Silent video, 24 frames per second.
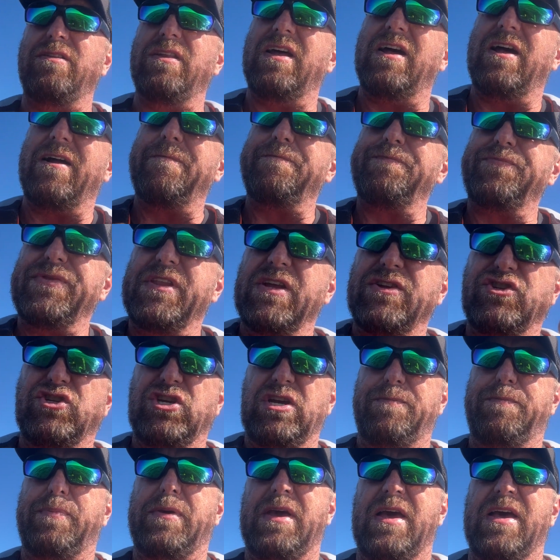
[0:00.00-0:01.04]
the
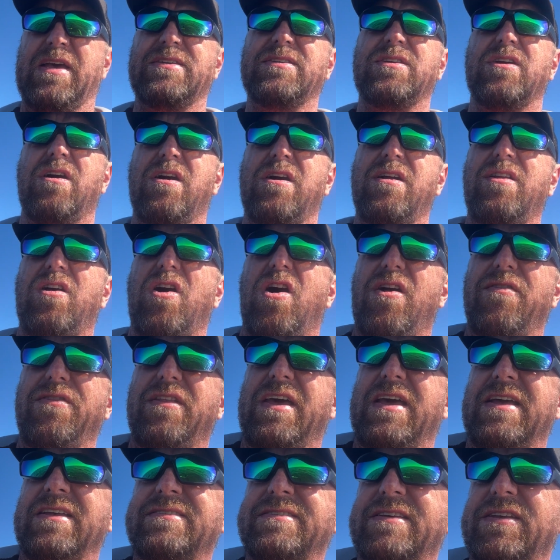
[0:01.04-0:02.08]
GPS on the
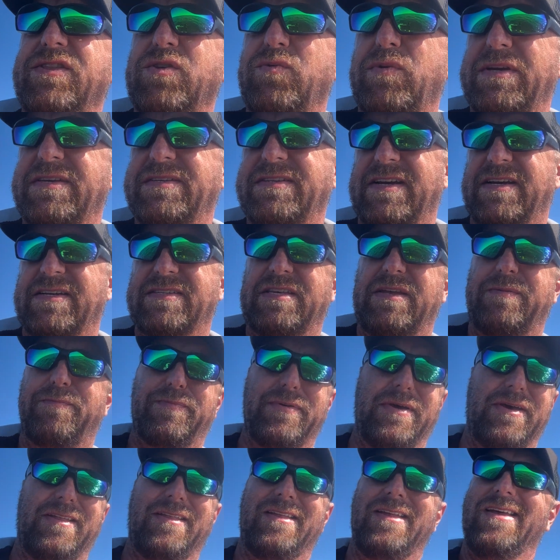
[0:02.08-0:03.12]
Insta360,
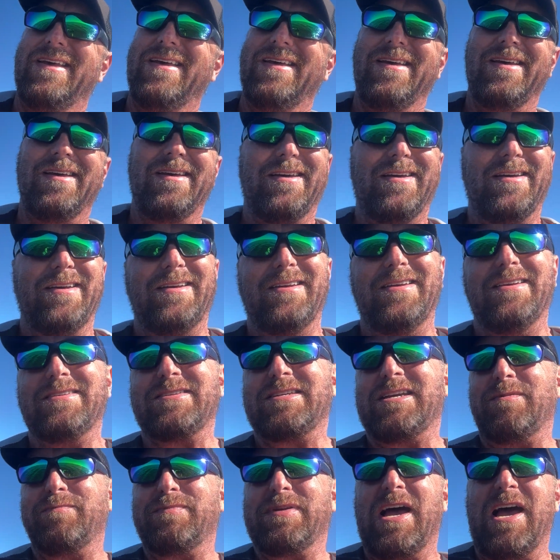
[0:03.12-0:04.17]
but
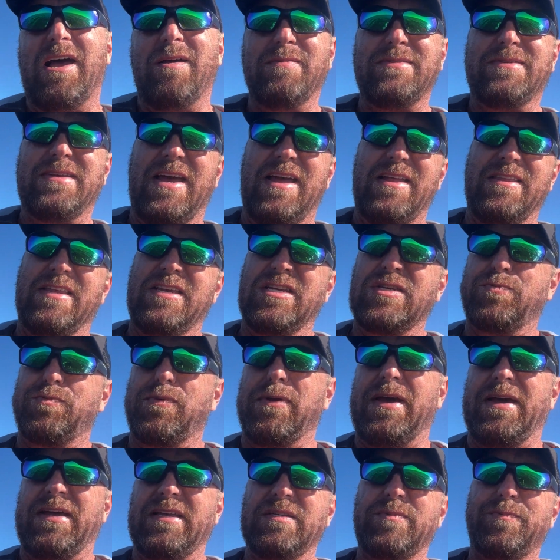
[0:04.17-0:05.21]
sometimes that
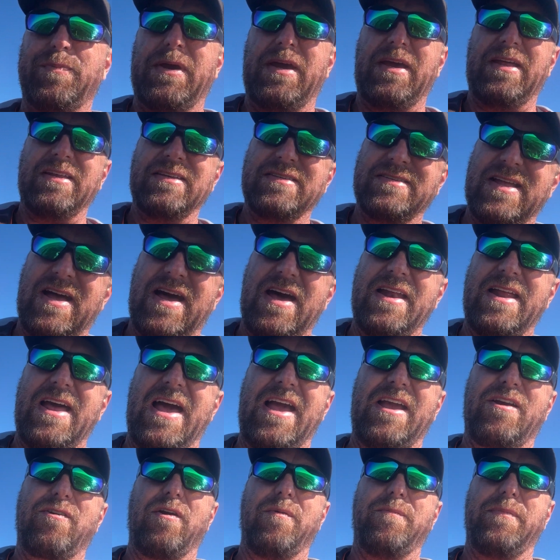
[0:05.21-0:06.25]
displayed speed is not
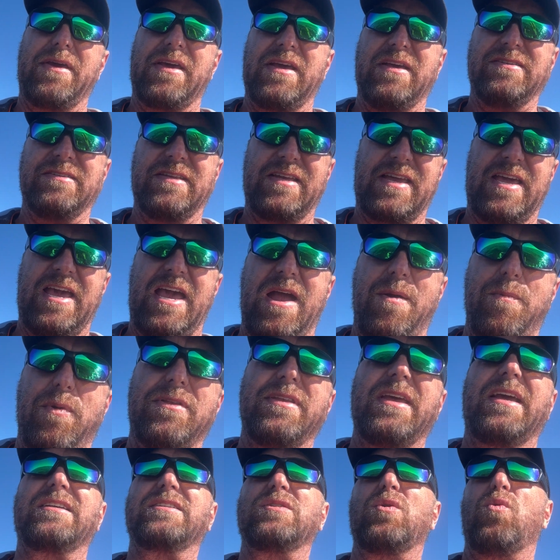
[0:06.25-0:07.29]
accurate because the camera takes a